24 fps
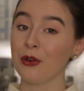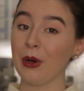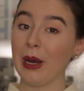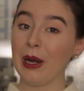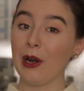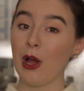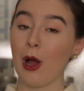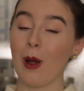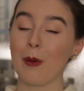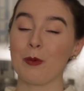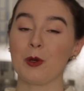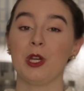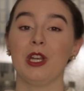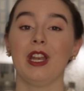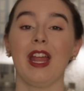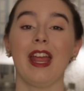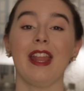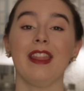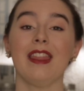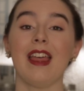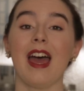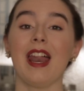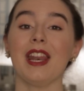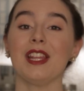great option,
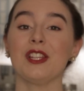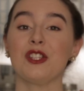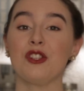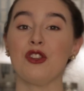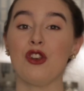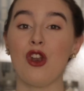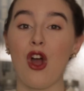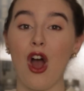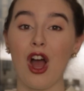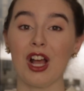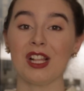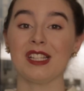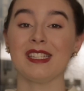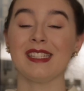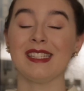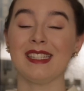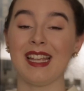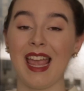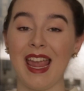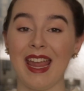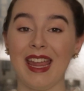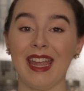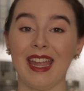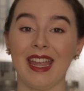and that is not
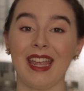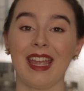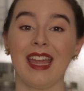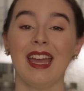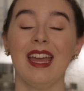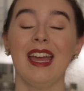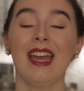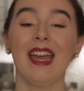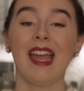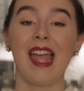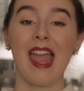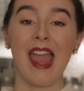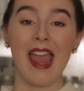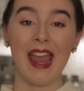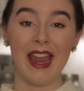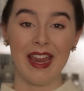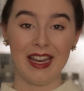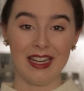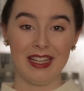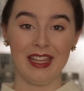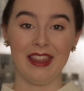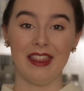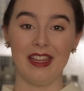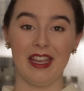saying
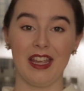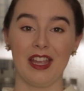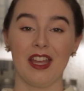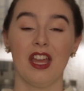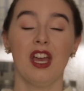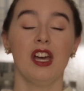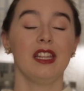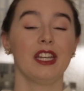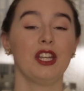anything.